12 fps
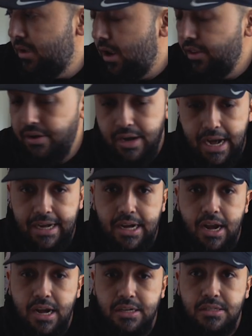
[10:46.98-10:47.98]
Other than that,
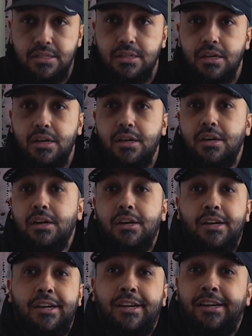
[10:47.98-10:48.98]
guys,
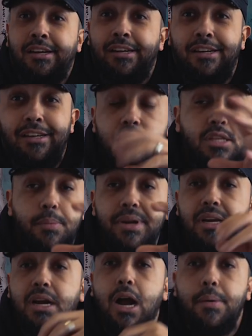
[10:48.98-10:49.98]
tell me
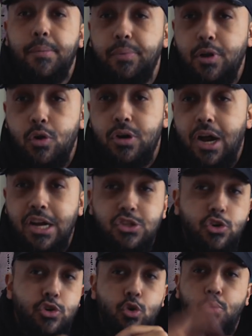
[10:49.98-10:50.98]
in the comment below, guys,
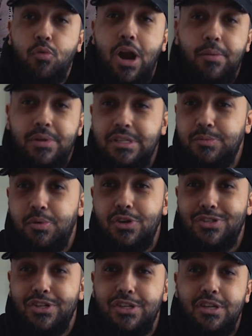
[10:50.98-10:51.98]
are you a prime lens
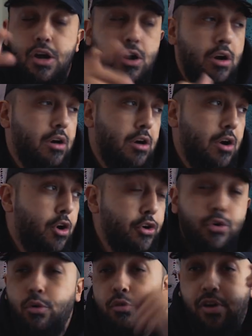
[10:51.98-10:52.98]
person? Are
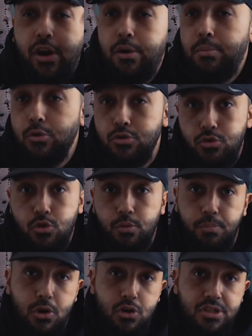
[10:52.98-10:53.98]
you a variable
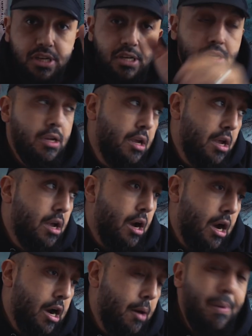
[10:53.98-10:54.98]
zoom person?
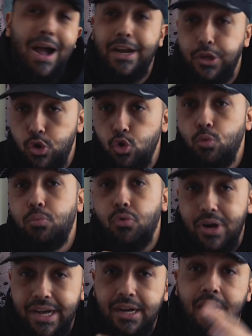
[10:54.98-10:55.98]
I do
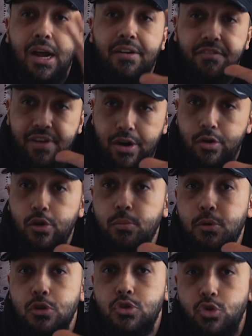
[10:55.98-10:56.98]
bring a
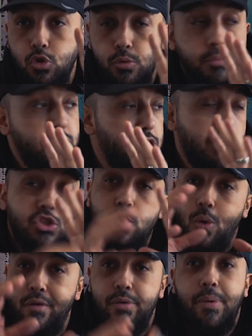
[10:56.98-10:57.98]
variable zoom, just
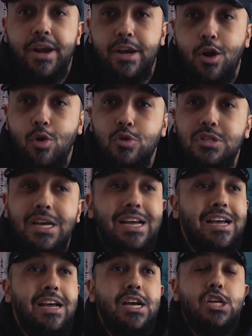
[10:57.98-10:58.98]
so everybody knows,
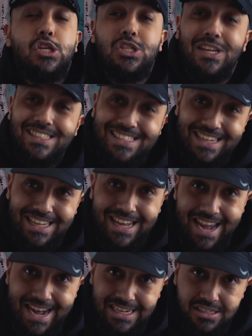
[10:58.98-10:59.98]
just in
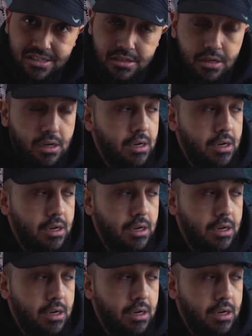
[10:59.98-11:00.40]
case,